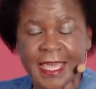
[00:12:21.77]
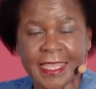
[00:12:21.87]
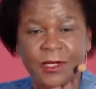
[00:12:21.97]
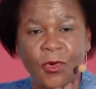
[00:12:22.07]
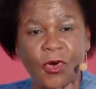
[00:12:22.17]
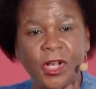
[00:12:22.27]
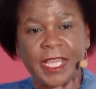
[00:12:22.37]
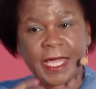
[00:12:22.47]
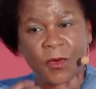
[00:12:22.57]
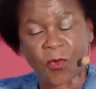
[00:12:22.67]
that all
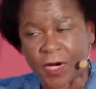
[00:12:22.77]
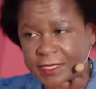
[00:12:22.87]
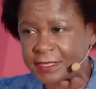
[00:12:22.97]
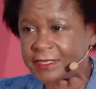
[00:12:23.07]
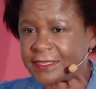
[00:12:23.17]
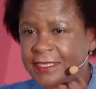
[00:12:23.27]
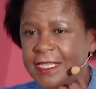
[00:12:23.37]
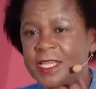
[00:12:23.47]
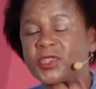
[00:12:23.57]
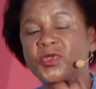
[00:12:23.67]
they want
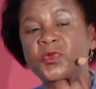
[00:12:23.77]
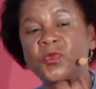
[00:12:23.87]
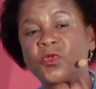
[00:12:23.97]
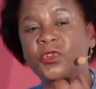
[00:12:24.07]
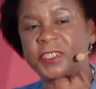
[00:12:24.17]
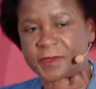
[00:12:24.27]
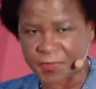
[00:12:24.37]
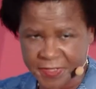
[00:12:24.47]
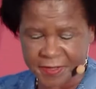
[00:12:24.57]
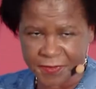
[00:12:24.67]
is to reward
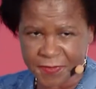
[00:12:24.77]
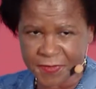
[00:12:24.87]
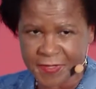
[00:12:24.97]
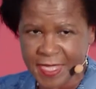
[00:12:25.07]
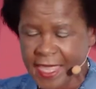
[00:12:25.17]
themselves.